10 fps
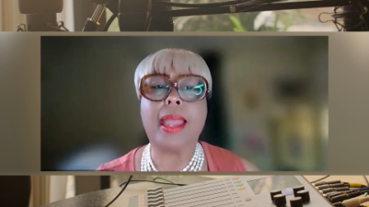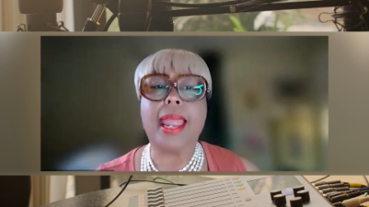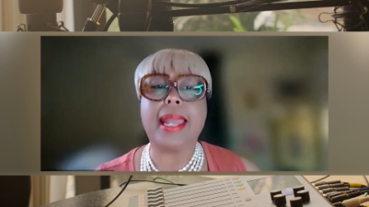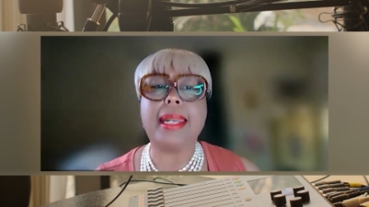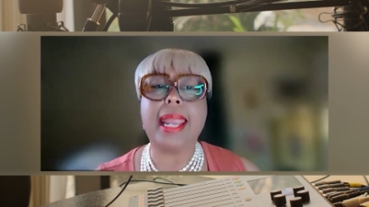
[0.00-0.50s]

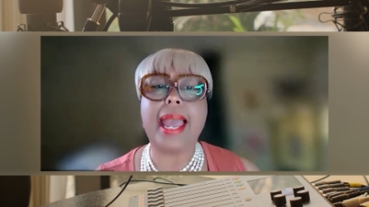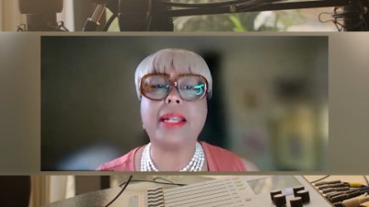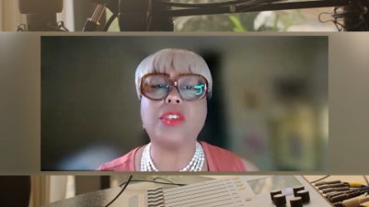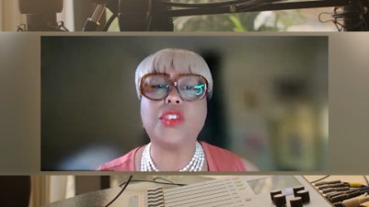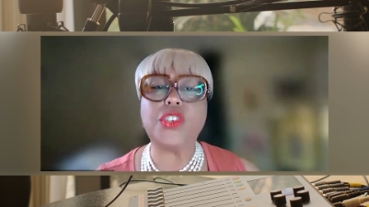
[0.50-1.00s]
And he had
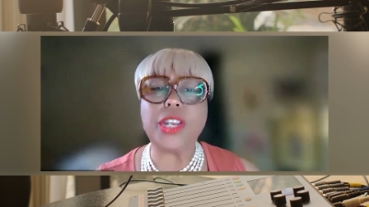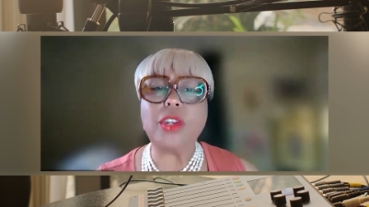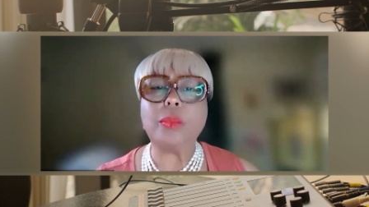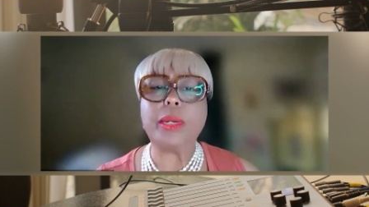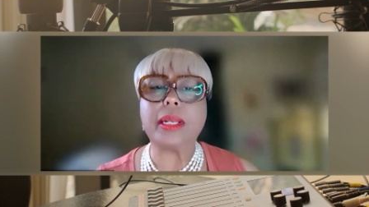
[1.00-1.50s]
a
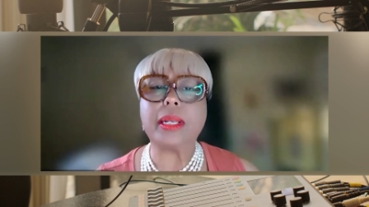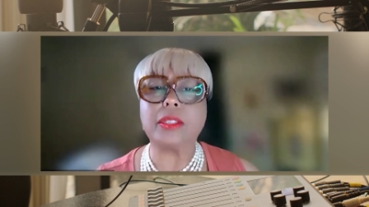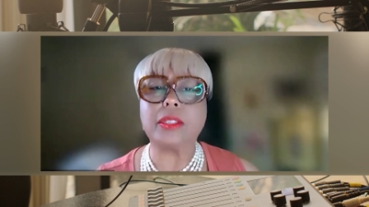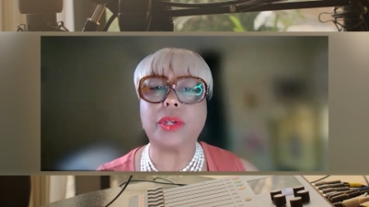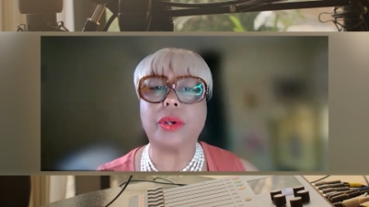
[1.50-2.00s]
genuine
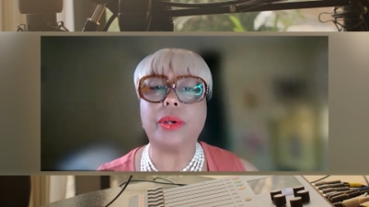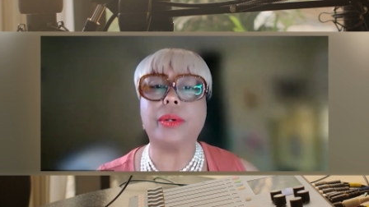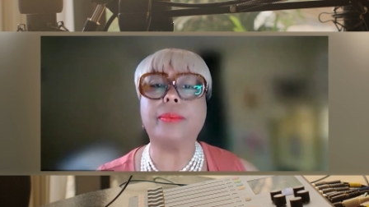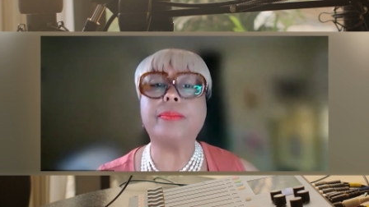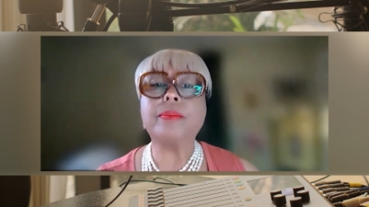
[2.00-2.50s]

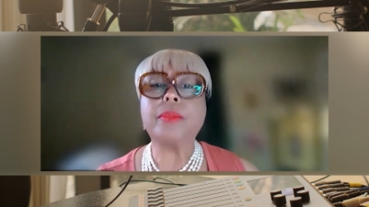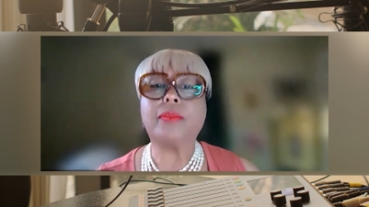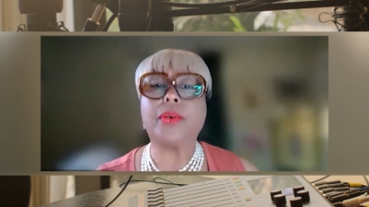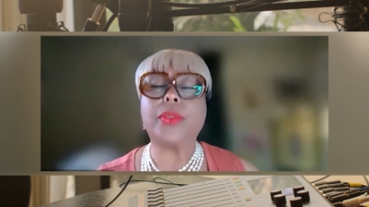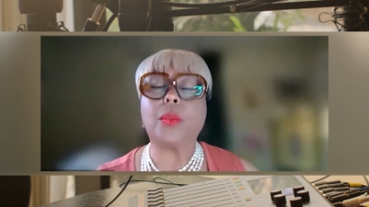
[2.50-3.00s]
concern
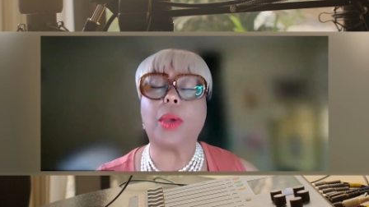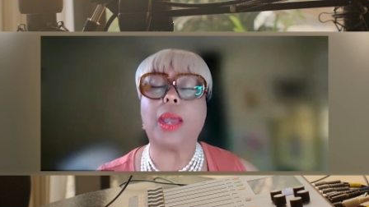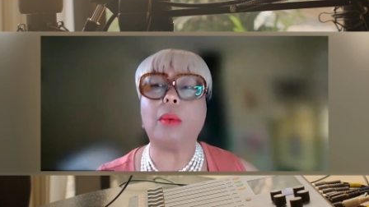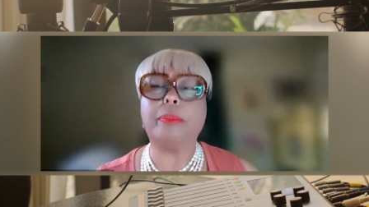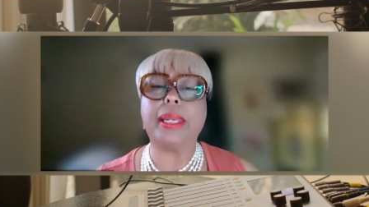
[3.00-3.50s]
for the
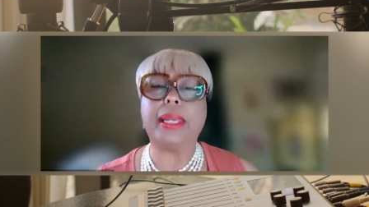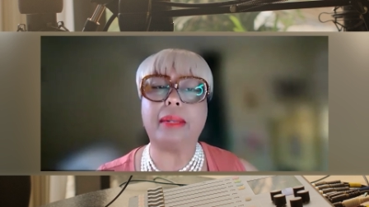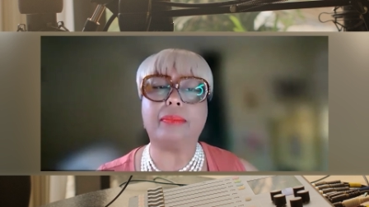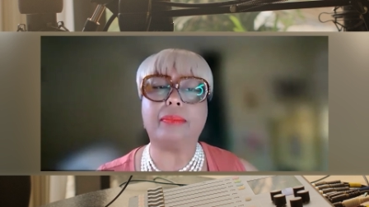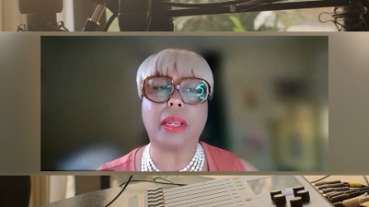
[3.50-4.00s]
well being
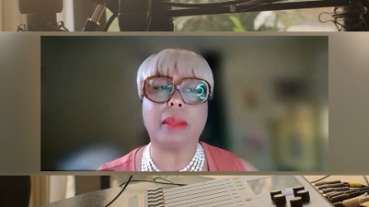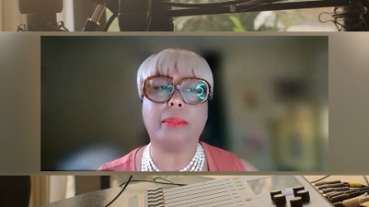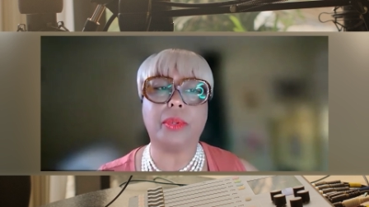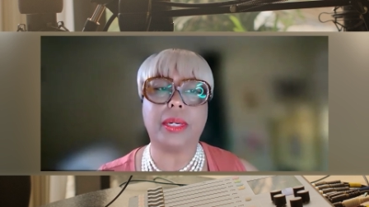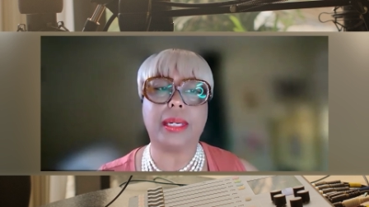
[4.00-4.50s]
of our
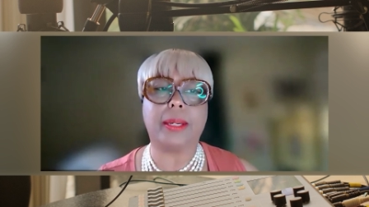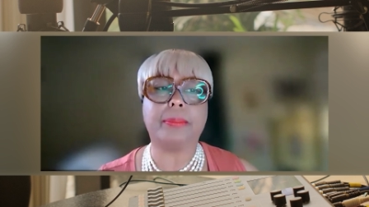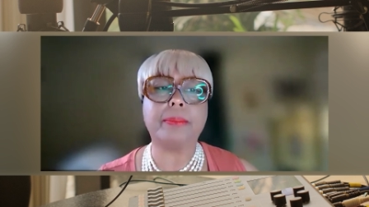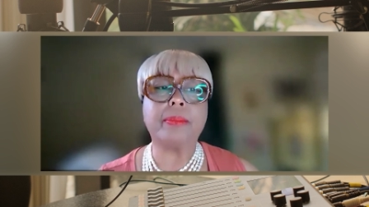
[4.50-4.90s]
community.